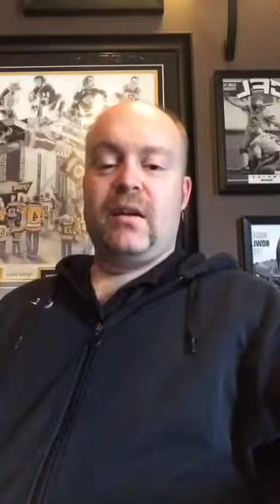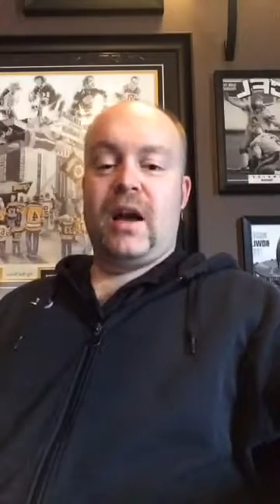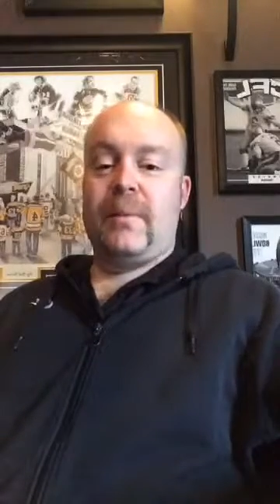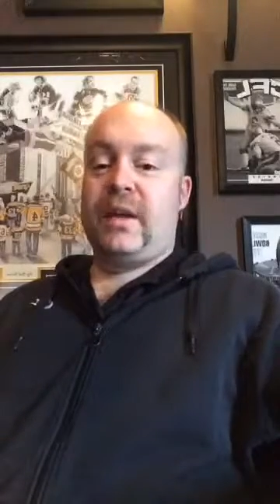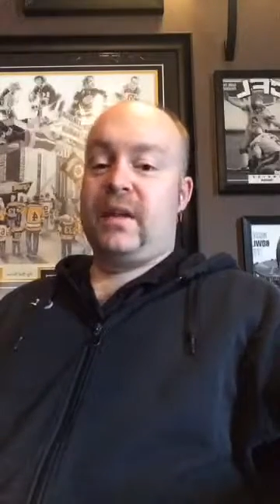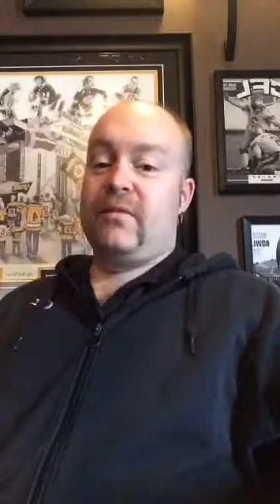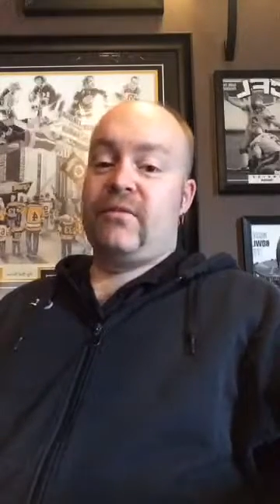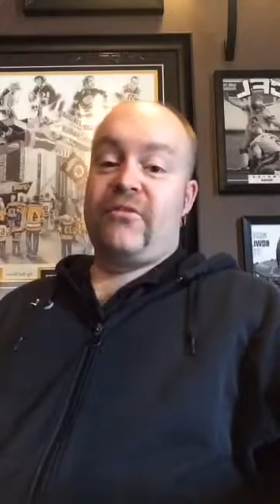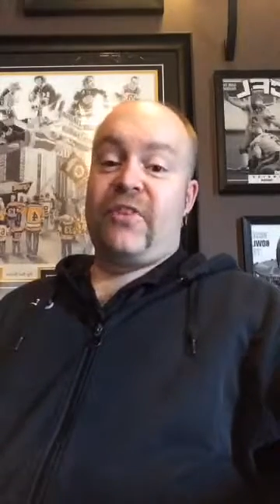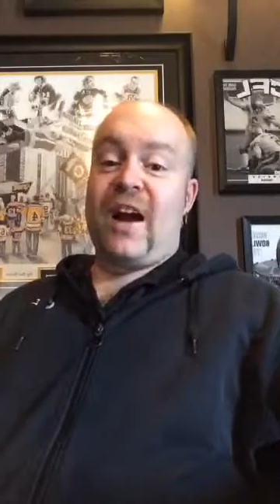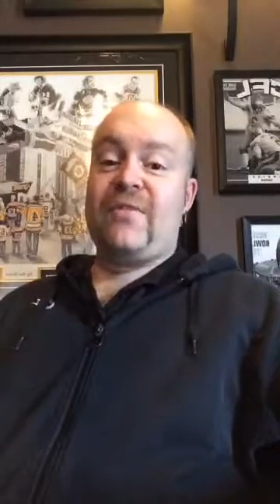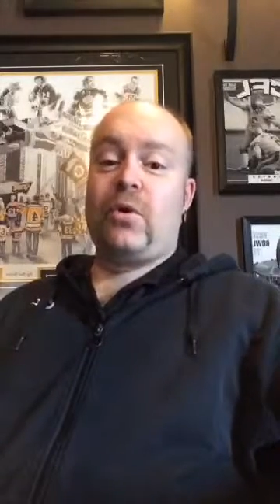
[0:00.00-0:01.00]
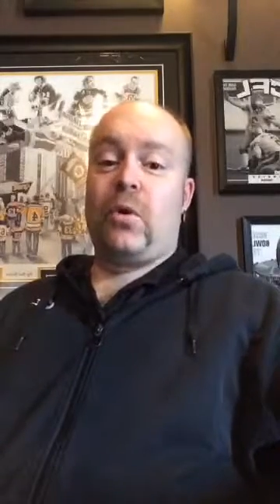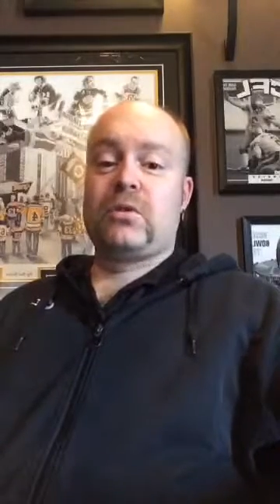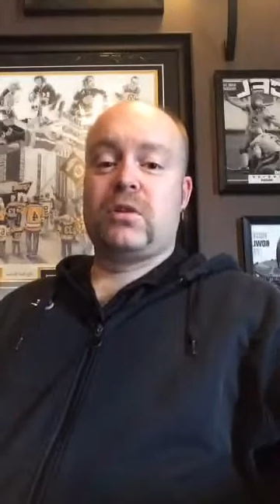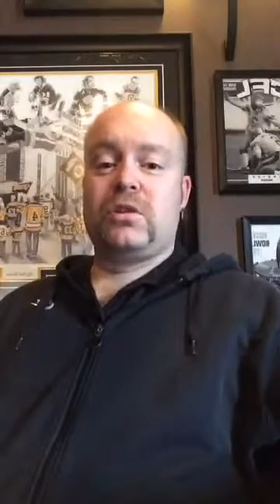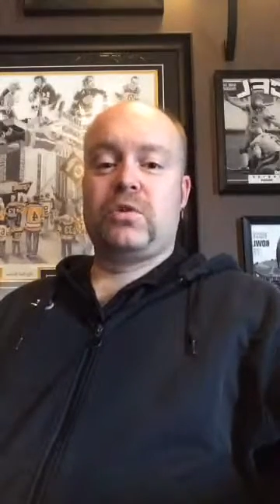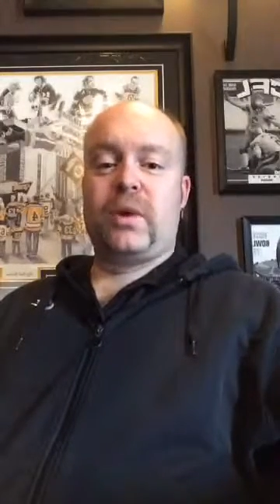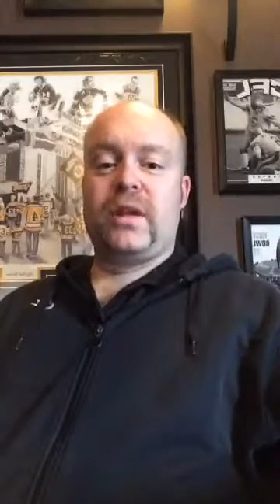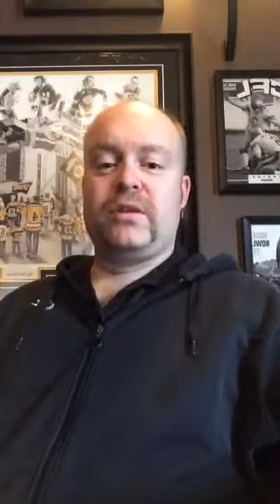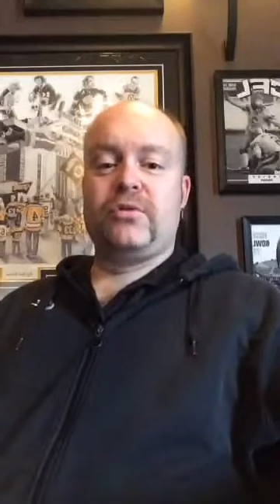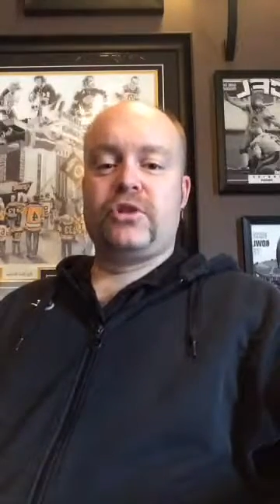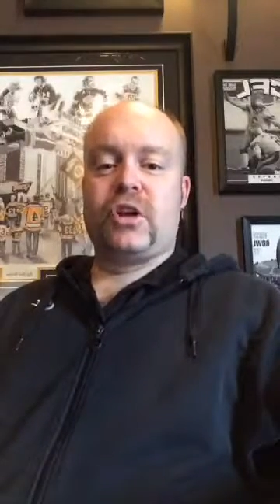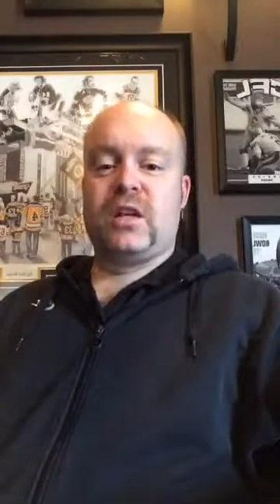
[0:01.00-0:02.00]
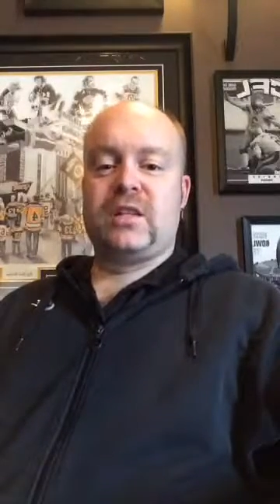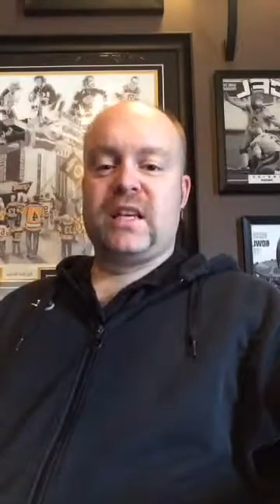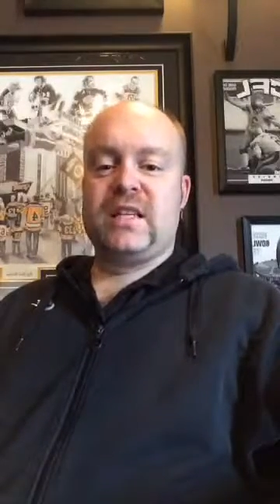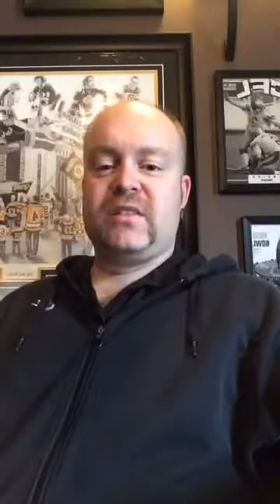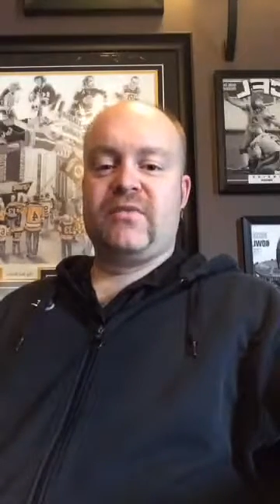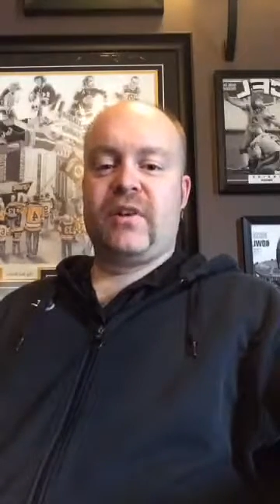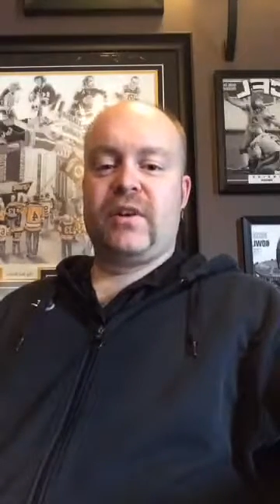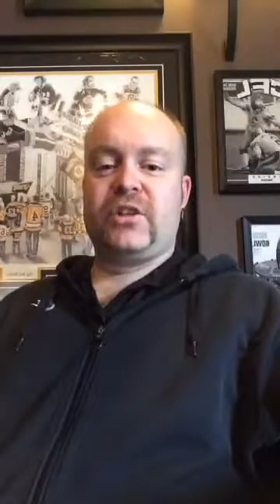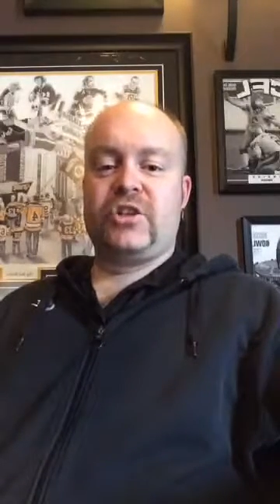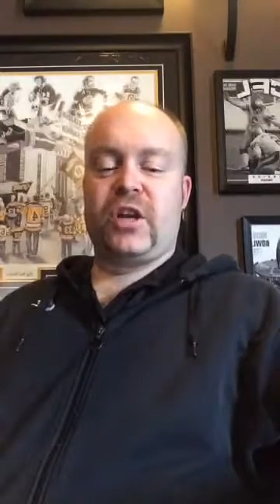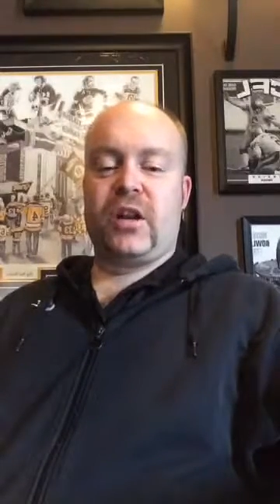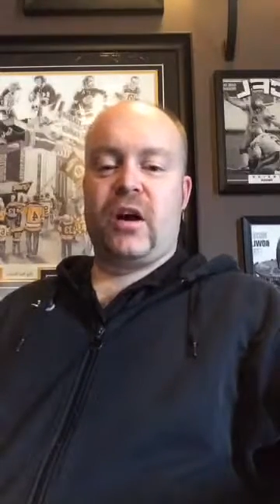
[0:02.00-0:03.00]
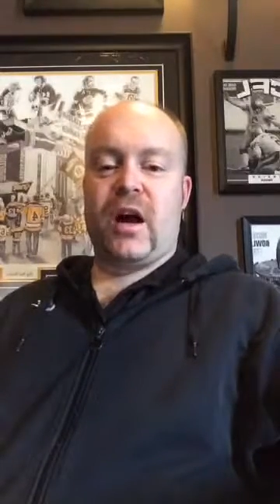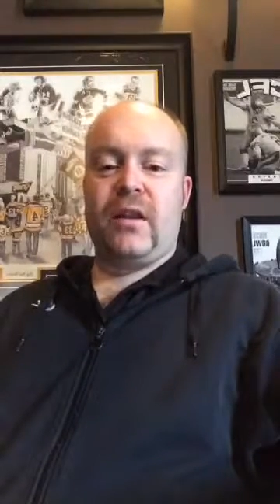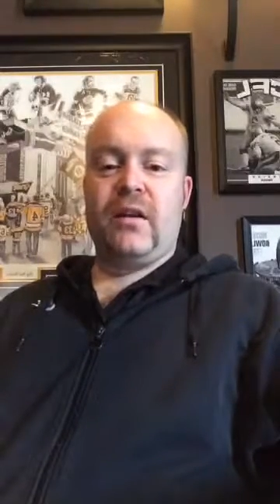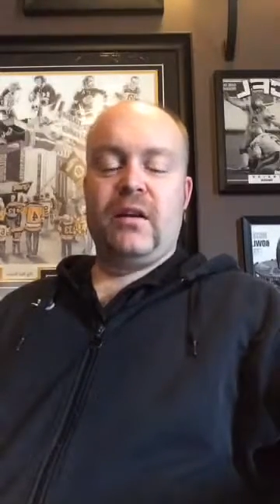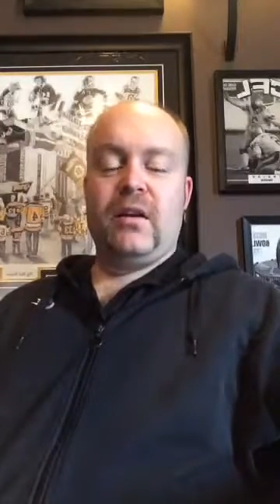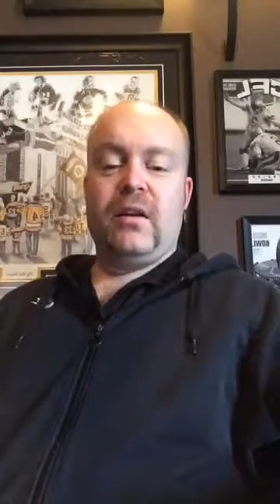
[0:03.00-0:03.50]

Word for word: I mean, five goals on 22 shots isn't very shit hot,